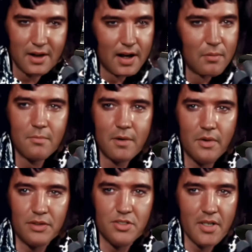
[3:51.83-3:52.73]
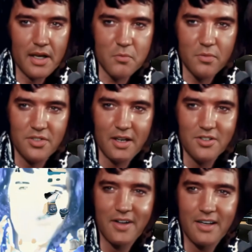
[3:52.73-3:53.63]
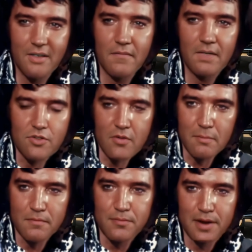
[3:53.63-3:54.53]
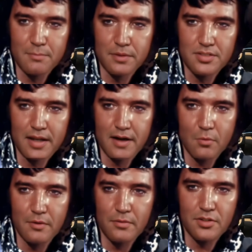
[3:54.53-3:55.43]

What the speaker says: but I remember this like it was yesterday. Trump let me stay at one